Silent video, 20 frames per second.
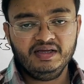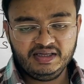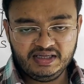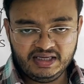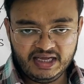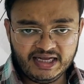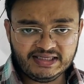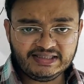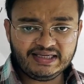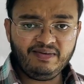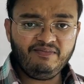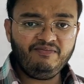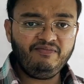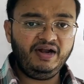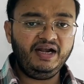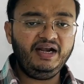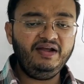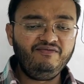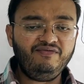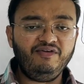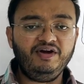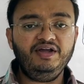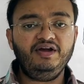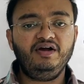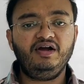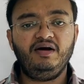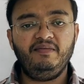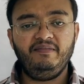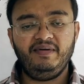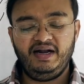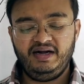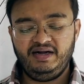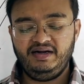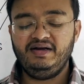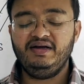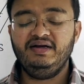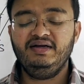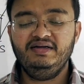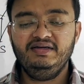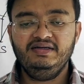Yes, I'm waiting for your comment.
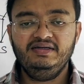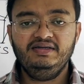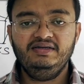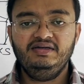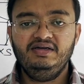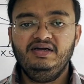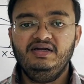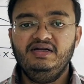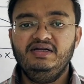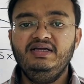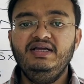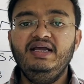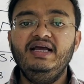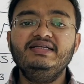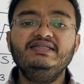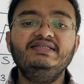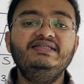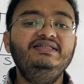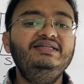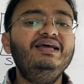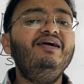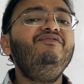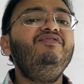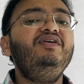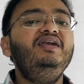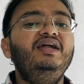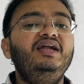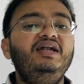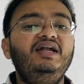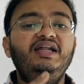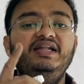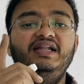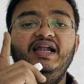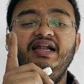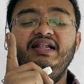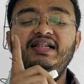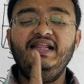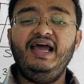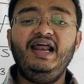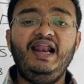Yes, definitely
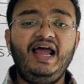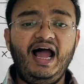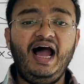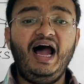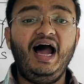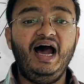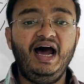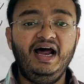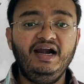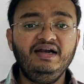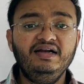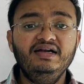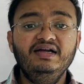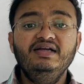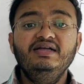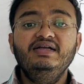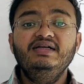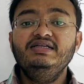that there are